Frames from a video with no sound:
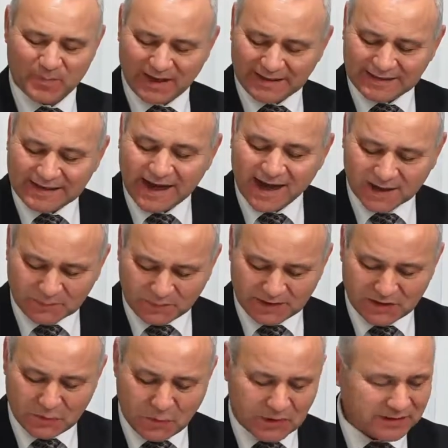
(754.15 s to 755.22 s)
in
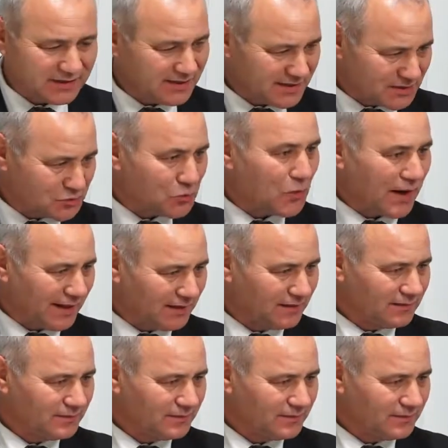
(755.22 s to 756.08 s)
harmony with His will.